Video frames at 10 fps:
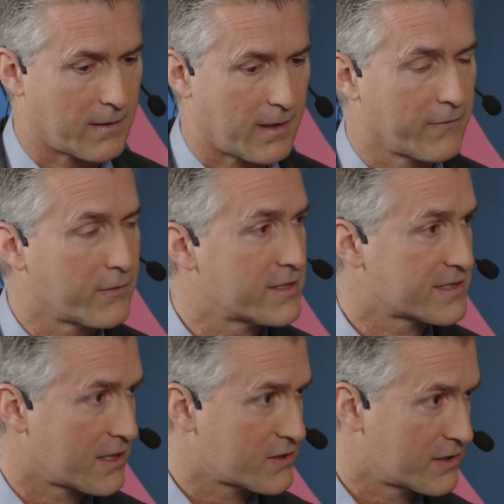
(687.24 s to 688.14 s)
under
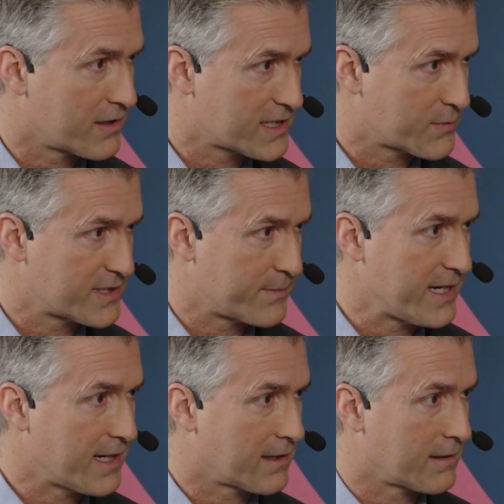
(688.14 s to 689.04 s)
discussion as we
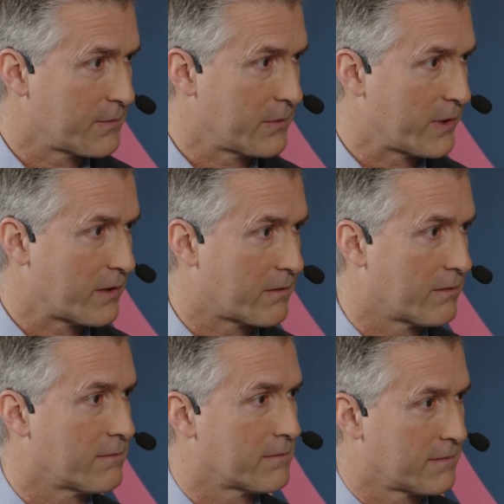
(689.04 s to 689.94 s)
speak. I mean, we
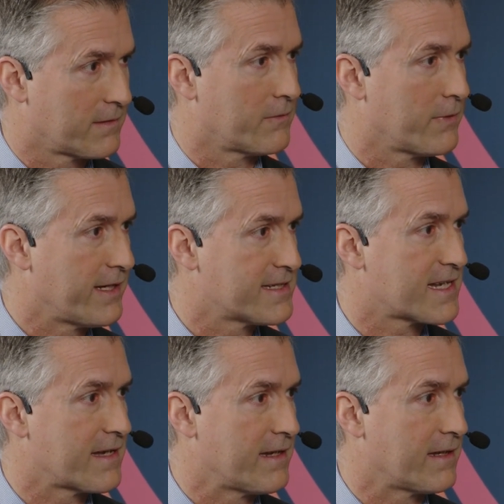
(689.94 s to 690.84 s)
are
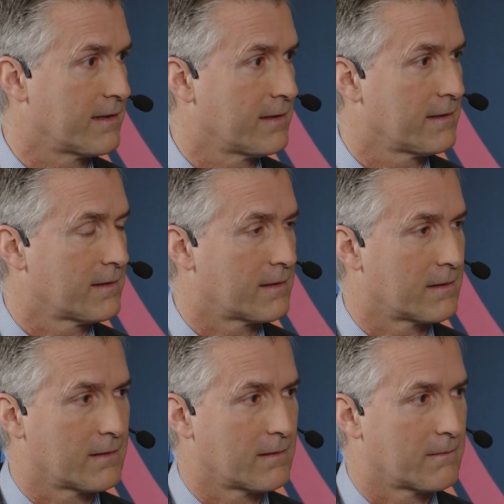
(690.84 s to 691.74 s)
redesigning
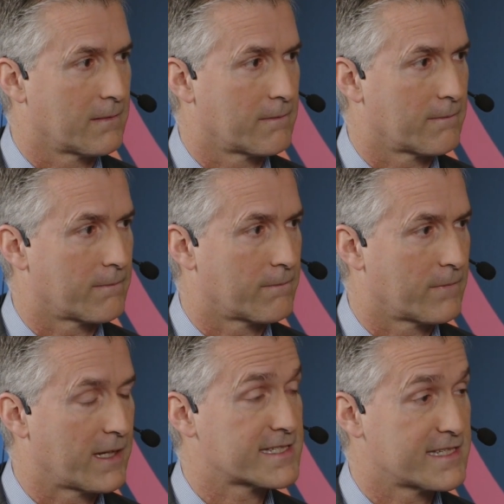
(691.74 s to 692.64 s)

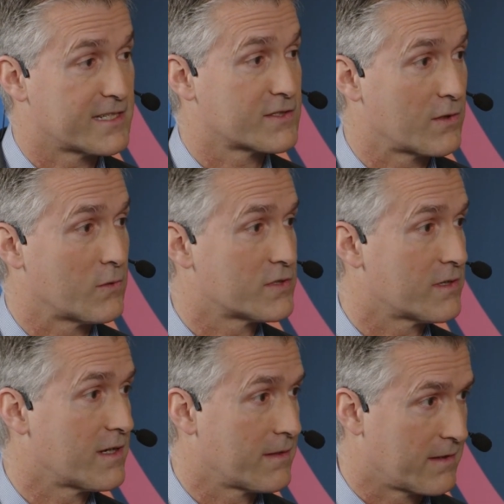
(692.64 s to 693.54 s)
an existing
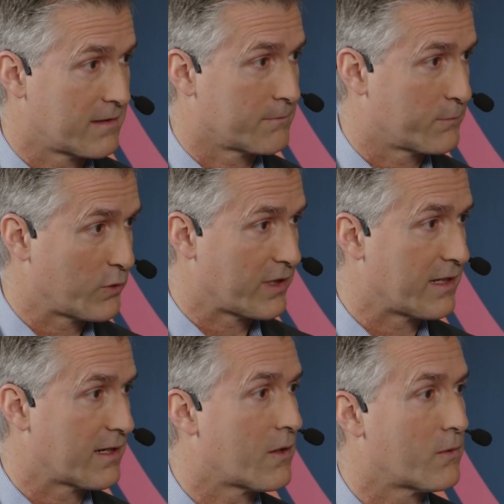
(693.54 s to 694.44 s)
solution and putting
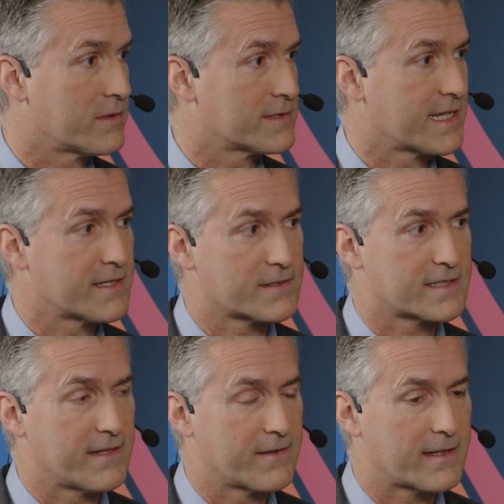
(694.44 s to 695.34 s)
in our
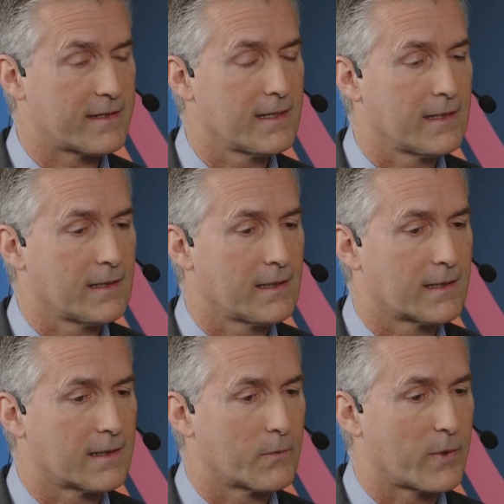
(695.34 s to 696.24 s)
sensors in that.
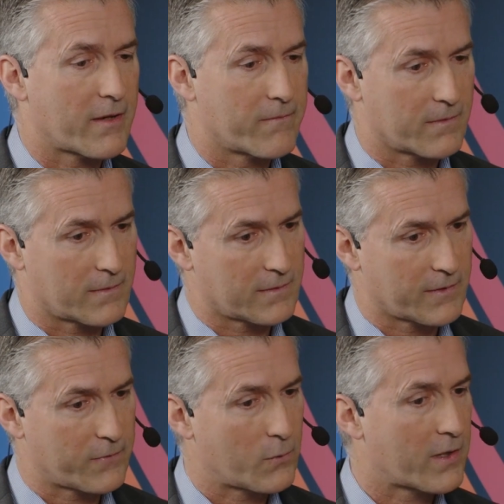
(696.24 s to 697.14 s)
We have
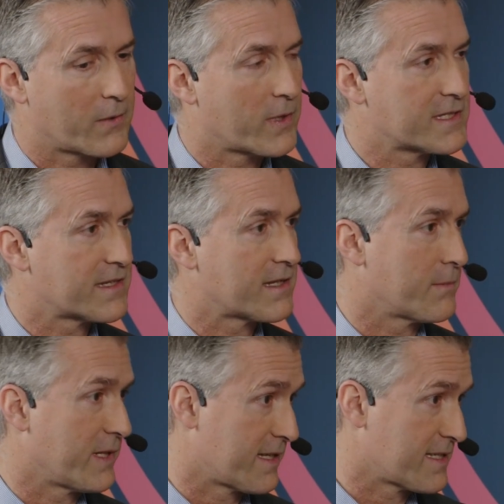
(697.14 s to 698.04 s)
a few other ones that
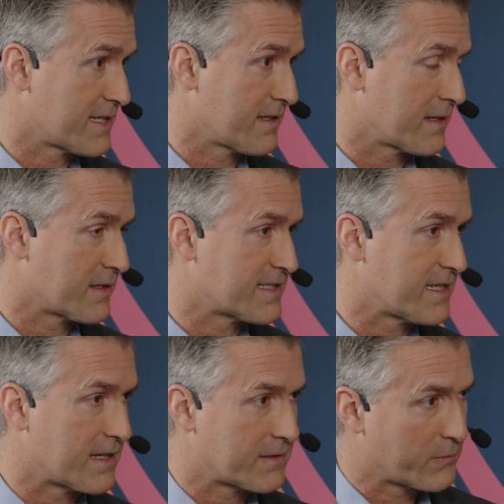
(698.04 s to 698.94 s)
they've been testing that they
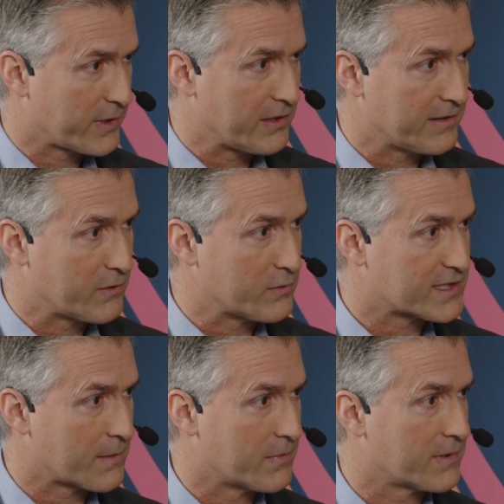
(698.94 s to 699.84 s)
see that we need to do
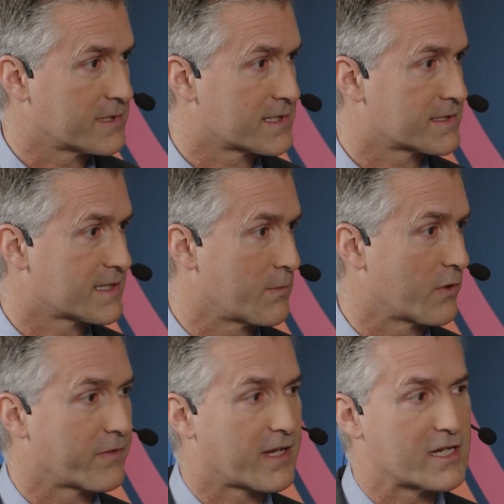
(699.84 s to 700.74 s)
some
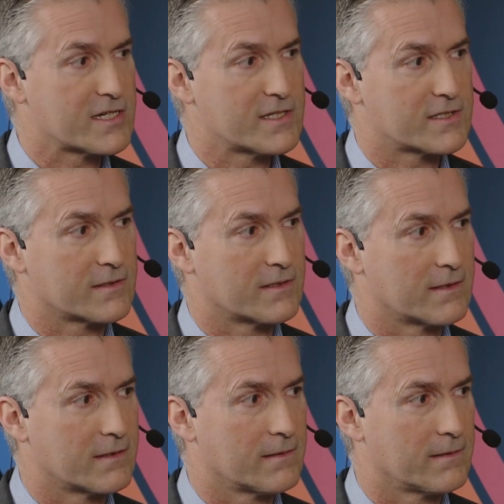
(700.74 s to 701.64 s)
modifications
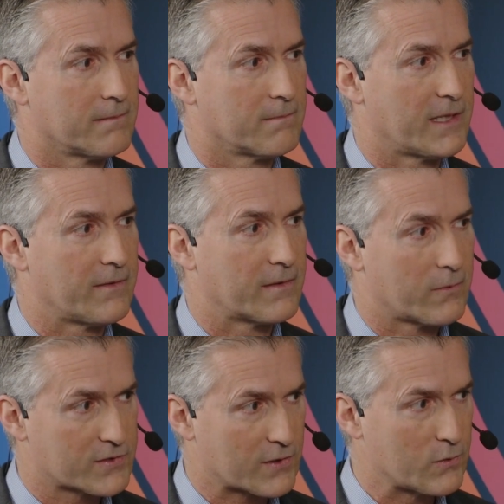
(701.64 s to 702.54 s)
in the
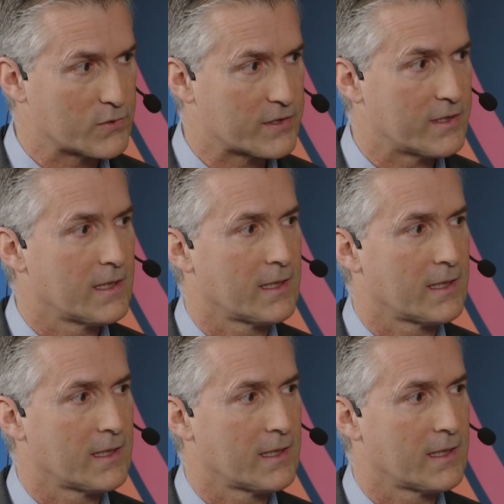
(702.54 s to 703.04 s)
whole solution.